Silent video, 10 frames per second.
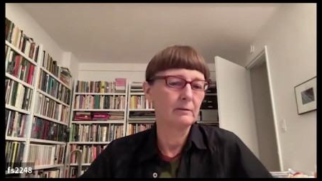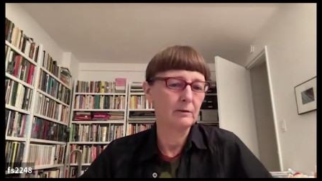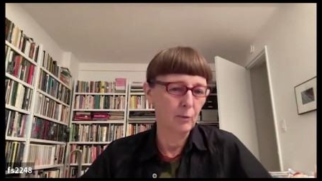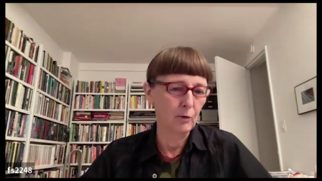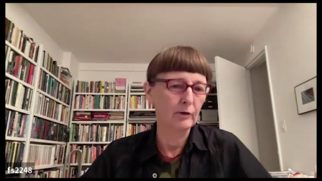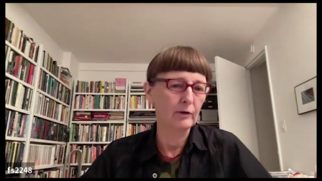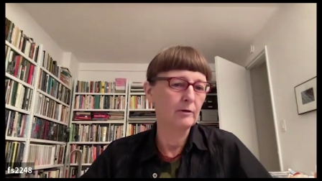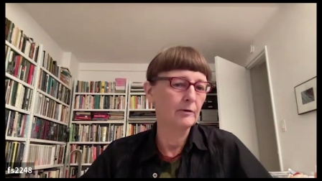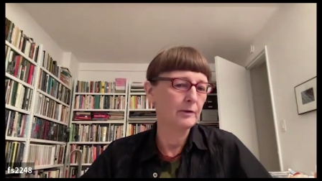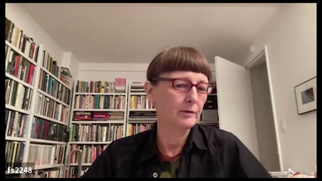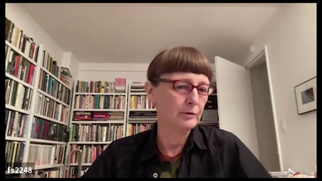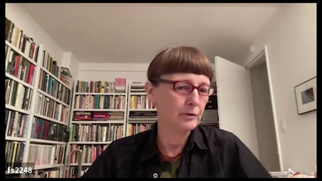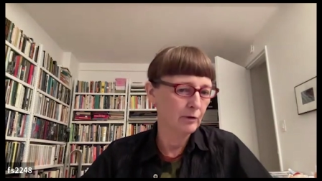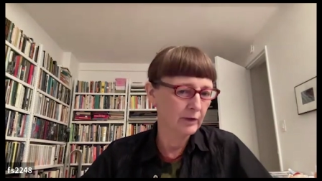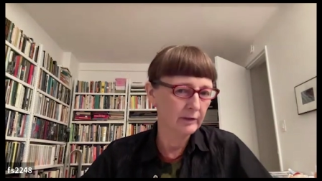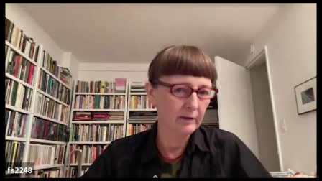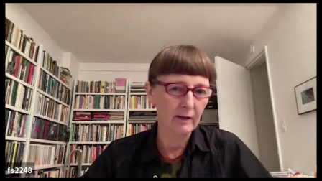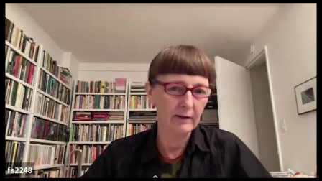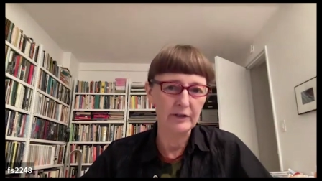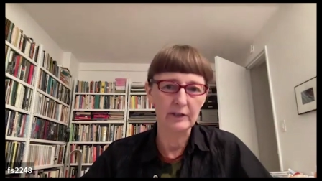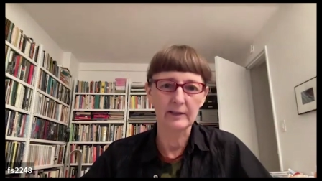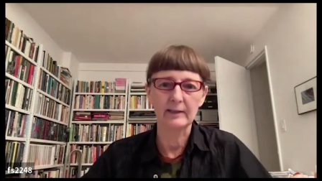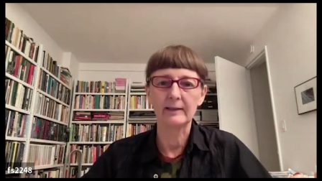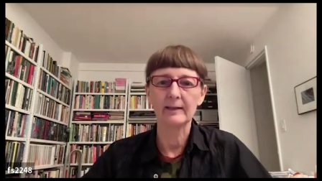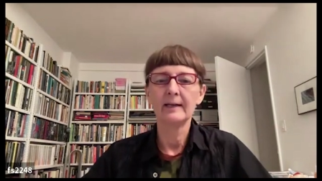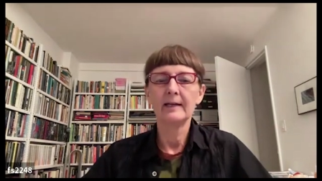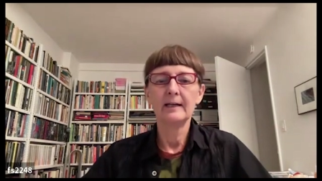the work or the curatorial logic,